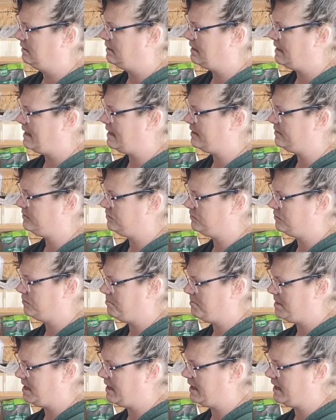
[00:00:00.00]

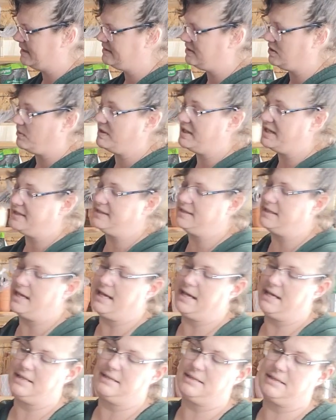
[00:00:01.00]
Alstroemeria. So this
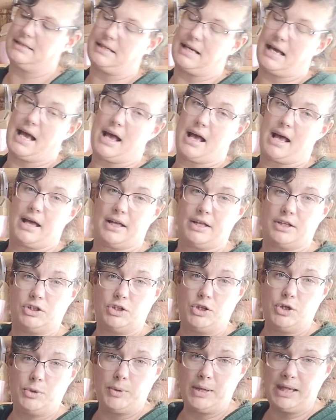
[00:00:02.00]
is
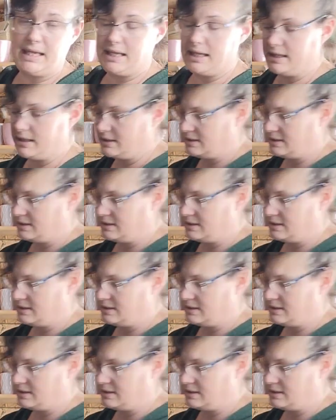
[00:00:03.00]
Louis.